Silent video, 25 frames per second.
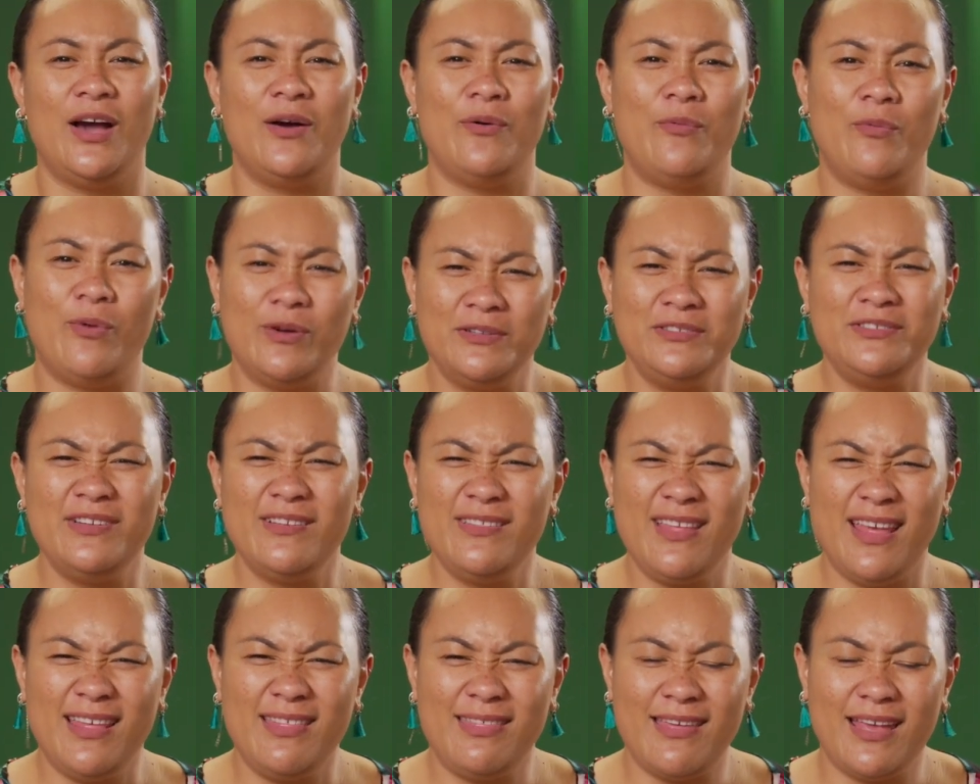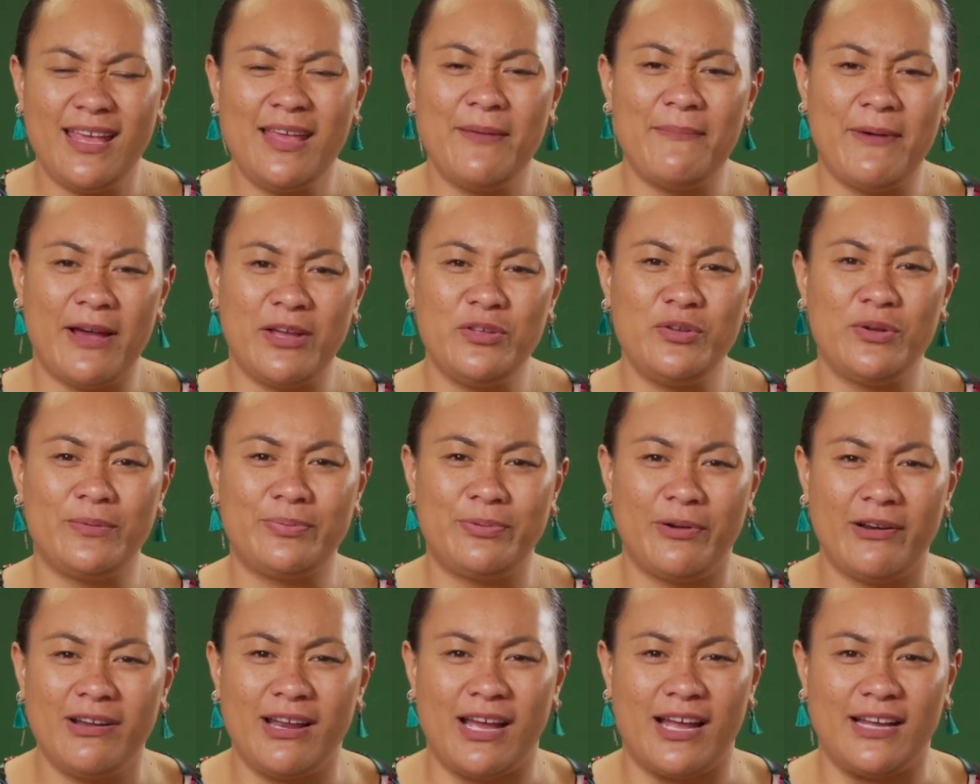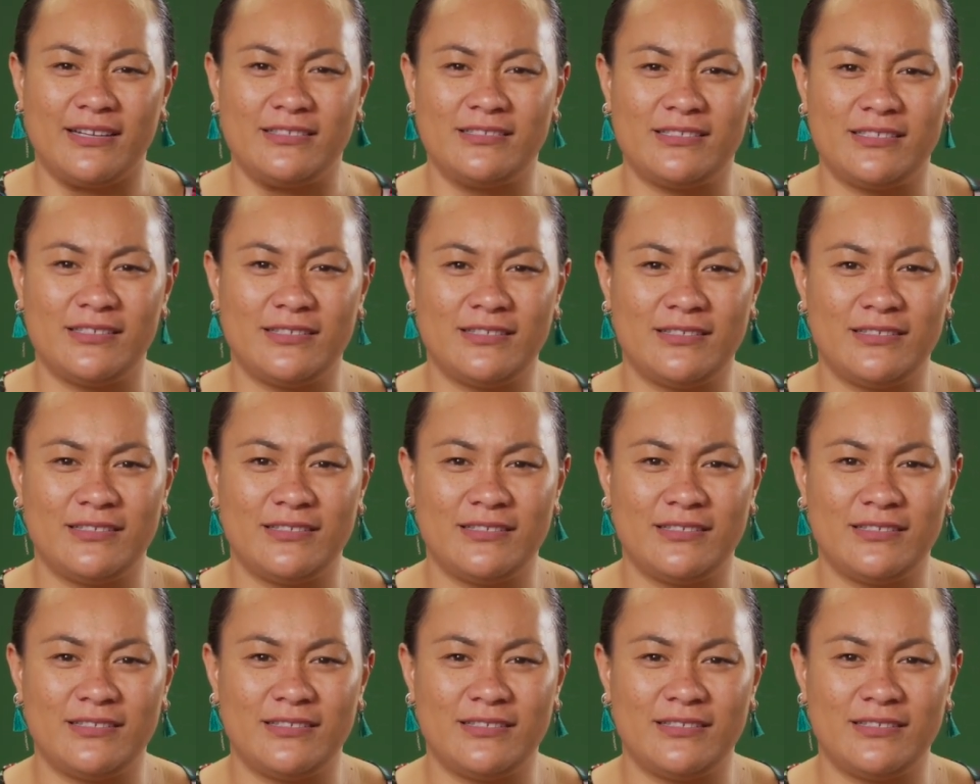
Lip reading: What do they think about your product?